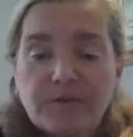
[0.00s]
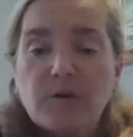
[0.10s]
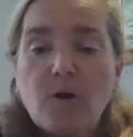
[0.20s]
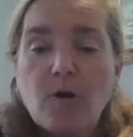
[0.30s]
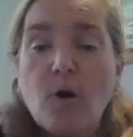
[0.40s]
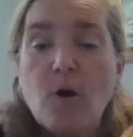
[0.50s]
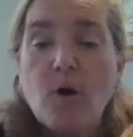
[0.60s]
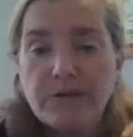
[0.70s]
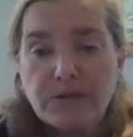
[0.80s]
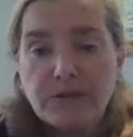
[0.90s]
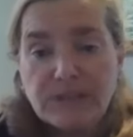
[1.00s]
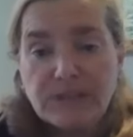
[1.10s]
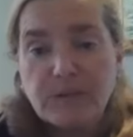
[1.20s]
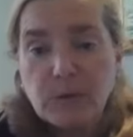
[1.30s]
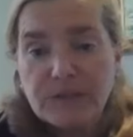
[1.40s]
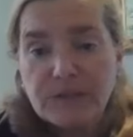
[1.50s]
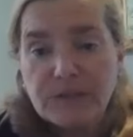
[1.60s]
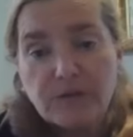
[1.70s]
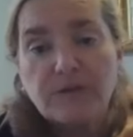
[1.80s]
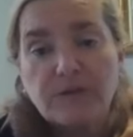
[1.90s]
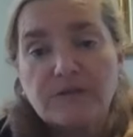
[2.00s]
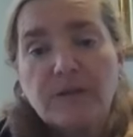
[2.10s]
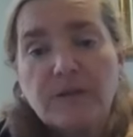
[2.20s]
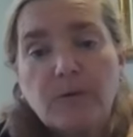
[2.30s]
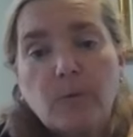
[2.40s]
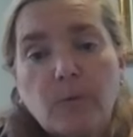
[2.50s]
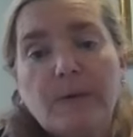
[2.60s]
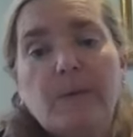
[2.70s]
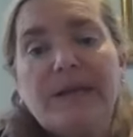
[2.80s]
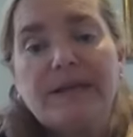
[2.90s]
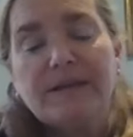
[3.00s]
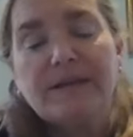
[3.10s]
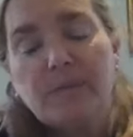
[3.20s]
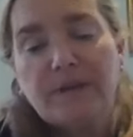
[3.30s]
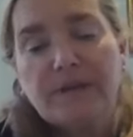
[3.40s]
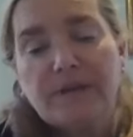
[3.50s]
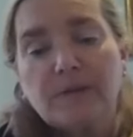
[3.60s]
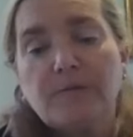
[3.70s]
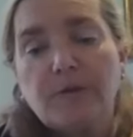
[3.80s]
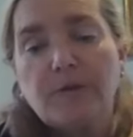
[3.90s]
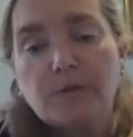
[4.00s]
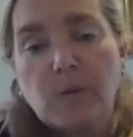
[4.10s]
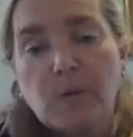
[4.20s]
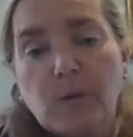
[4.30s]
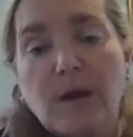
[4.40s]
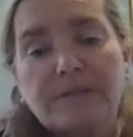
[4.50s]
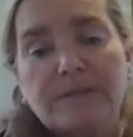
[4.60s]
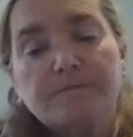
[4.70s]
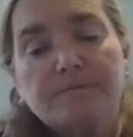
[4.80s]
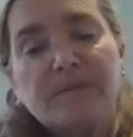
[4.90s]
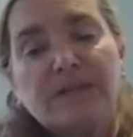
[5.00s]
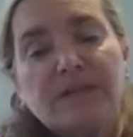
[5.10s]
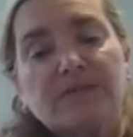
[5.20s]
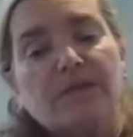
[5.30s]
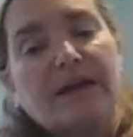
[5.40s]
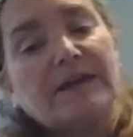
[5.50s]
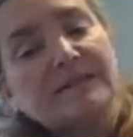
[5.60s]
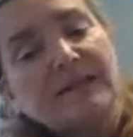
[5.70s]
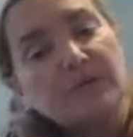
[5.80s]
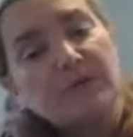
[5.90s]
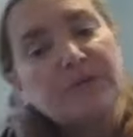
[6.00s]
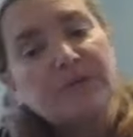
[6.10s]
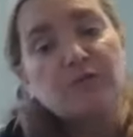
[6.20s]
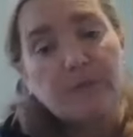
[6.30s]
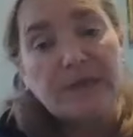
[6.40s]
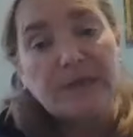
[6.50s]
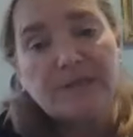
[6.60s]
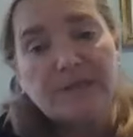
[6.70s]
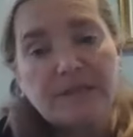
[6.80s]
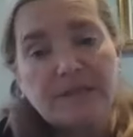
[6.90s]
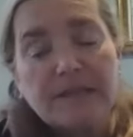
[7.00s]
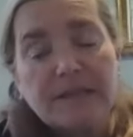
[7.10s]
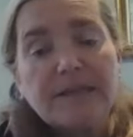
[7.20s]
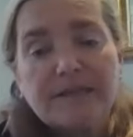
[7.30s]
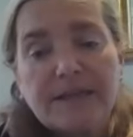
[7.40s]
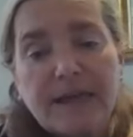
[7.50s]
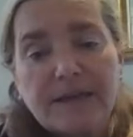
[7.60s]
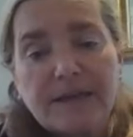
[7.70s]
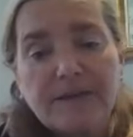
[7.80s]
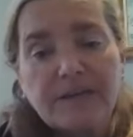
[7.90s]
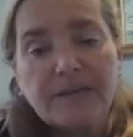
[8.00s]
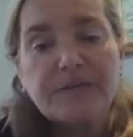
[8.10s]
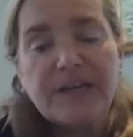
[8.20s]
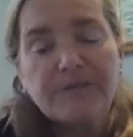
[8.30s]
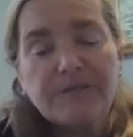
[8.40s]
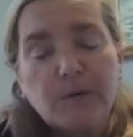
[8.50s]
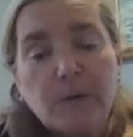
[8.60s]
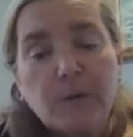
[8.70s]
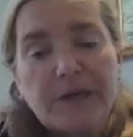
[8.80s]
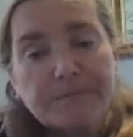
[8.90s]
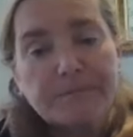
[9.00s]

for all the varsity boys and girls when we can include those quads. So that has helped us tremendously to add another day of rowing.